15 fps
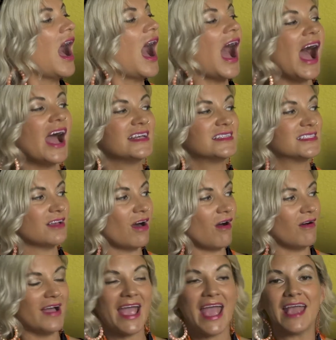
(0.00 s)
I
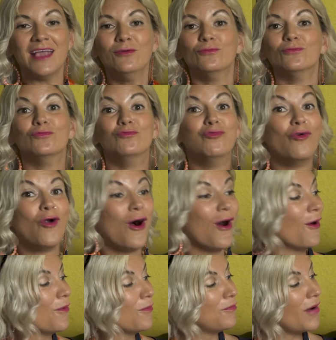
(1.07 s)
saw a
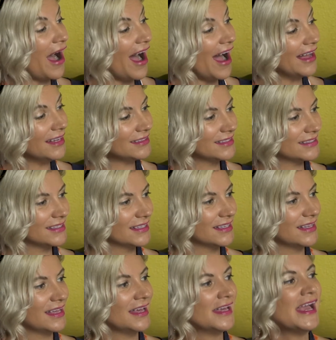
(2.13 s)
robot.
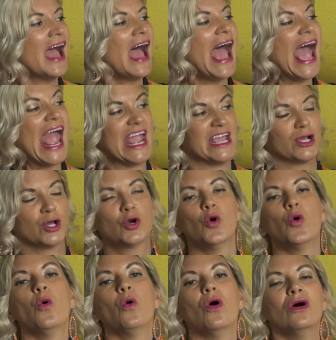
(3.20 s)
A
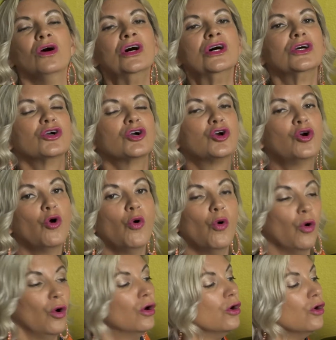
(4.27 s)
cool
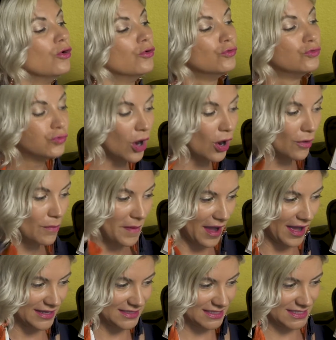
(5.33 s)

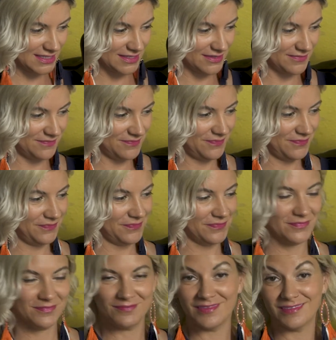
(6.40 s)
robot.
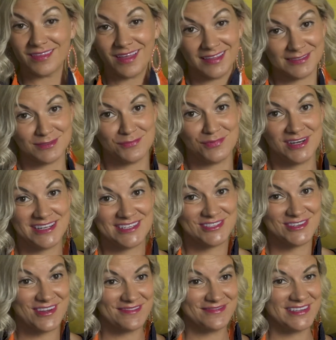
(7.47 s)
He's got some pretty
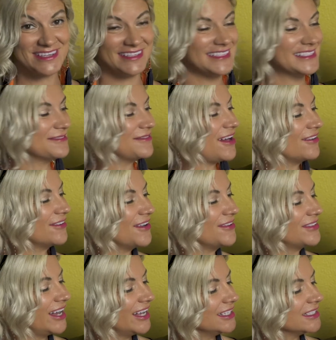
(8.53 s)
strong feelings about
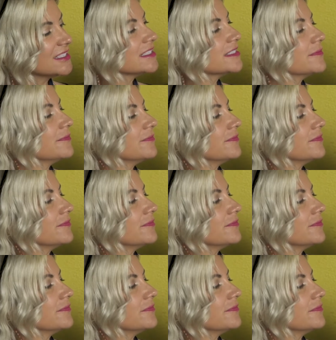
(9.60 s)
robots.